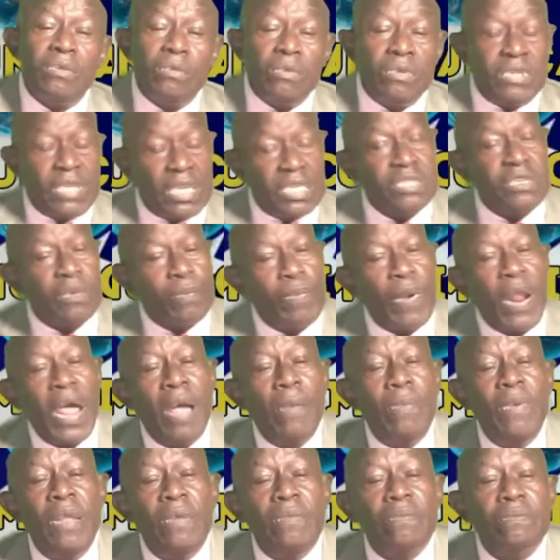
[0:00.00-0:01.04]
There's a
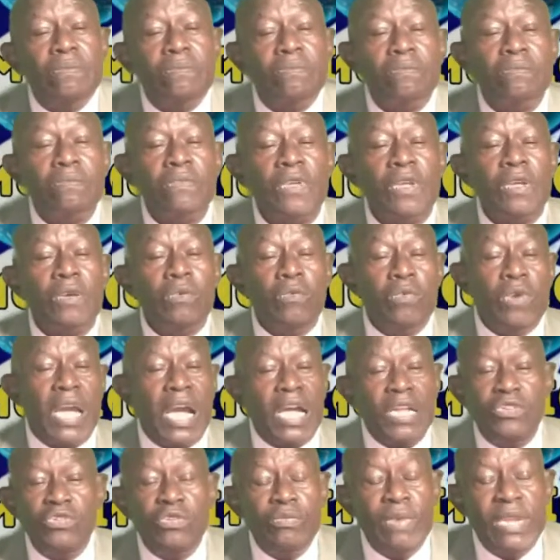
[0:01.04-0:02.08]
problem. We
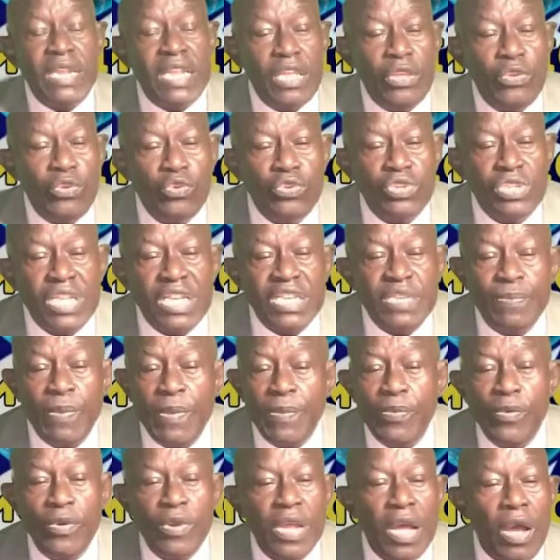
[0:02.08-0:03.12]
got too many useless
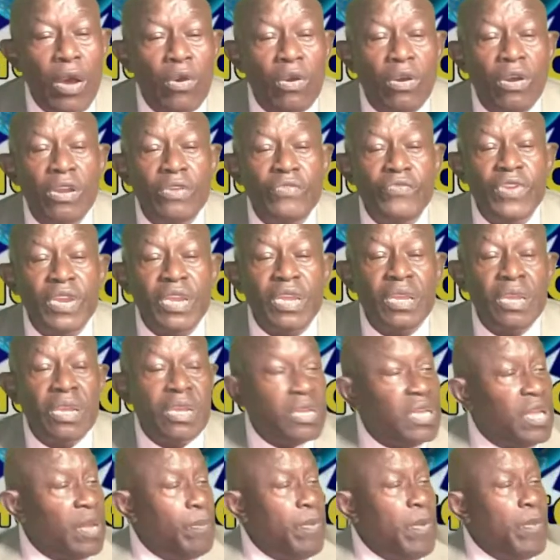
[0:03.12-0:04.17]
people in our country.
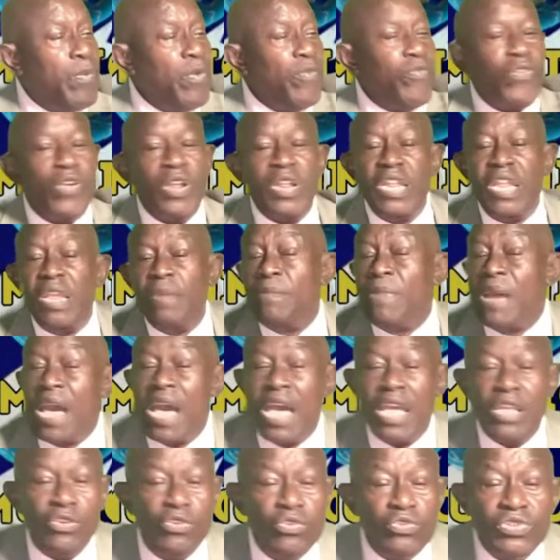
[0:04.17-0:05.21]
The people from Nima are
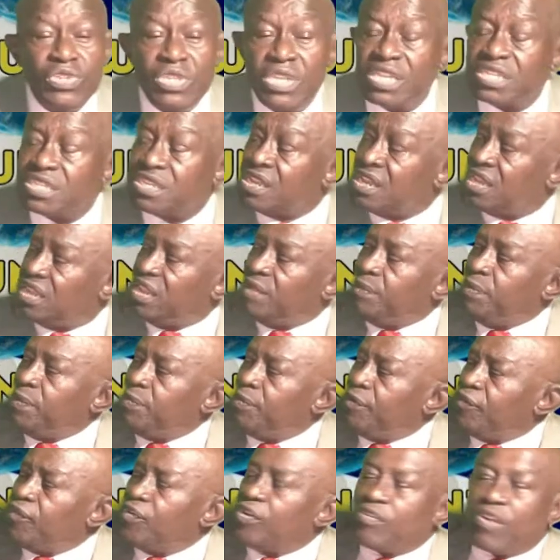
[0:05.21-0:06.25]
useless. The
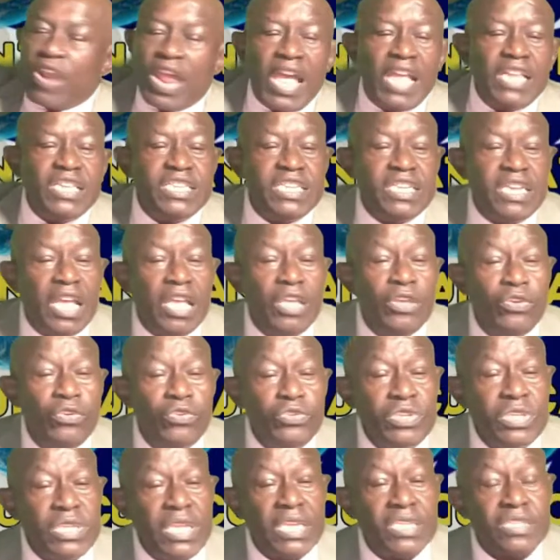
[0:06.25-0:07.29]
people from Grand Gita are
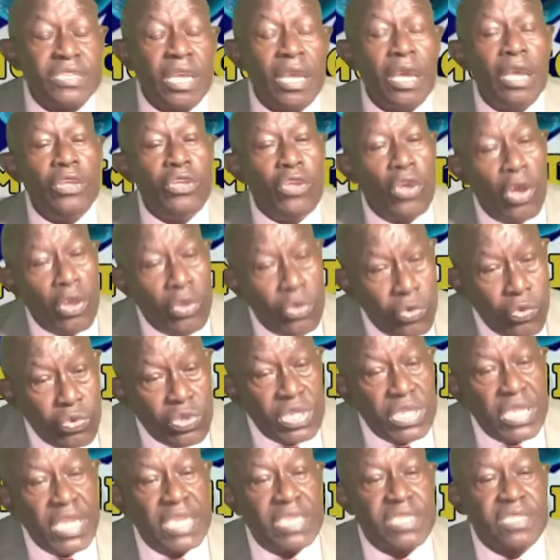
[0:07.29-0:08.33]
useless. You're
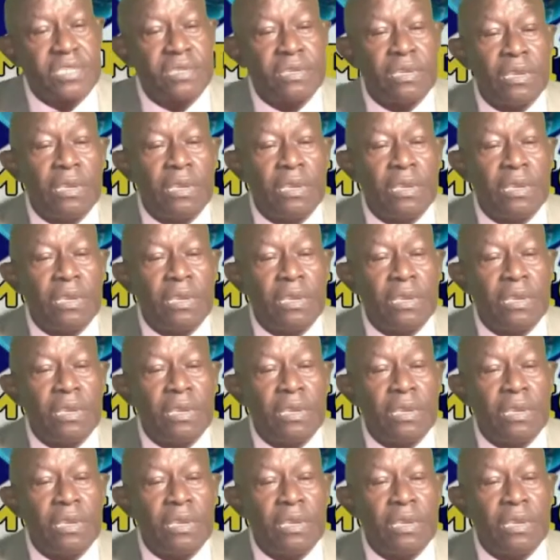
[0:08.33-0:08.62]
useless.